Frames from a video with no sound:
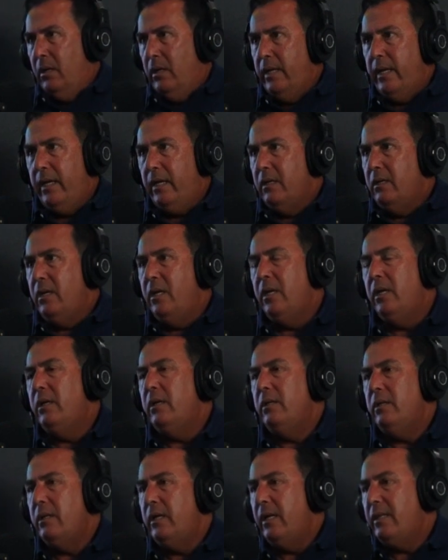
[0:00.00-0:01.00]
and
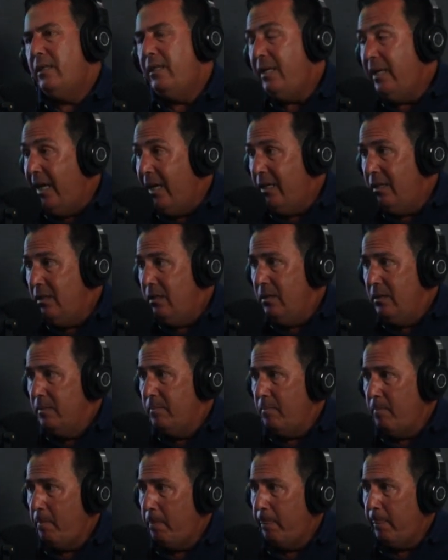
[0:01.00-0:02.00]
at the end,
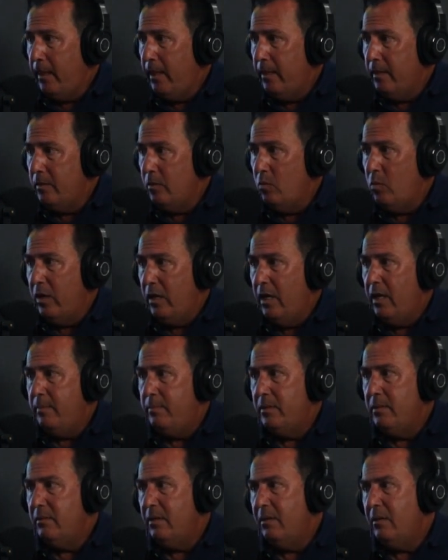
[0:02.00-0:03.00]
what
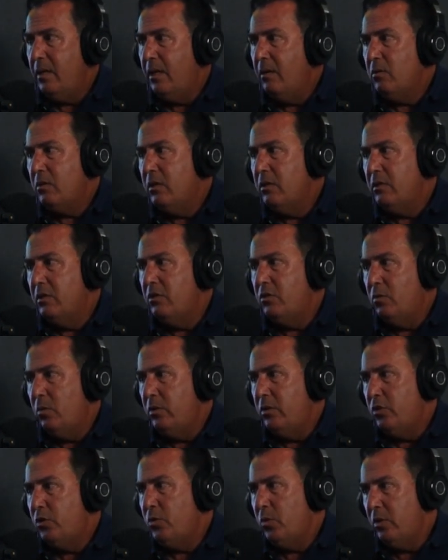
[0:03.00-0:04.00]
happened, I'll cut the
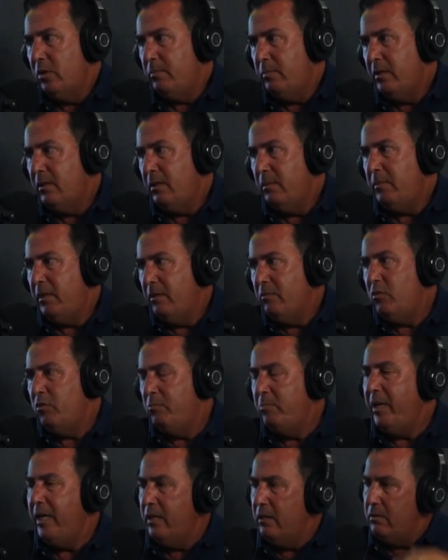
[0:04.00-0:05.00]
story short, but I mean, we've
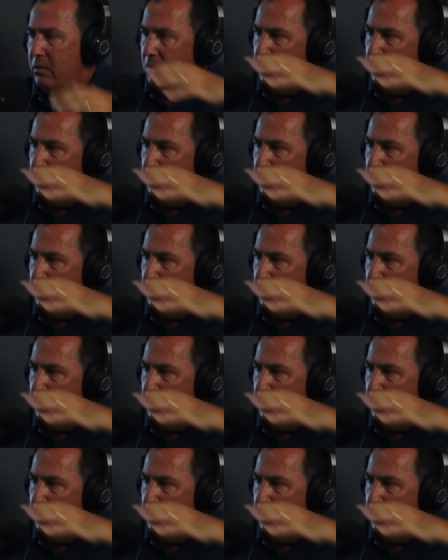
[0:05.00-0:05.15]
made a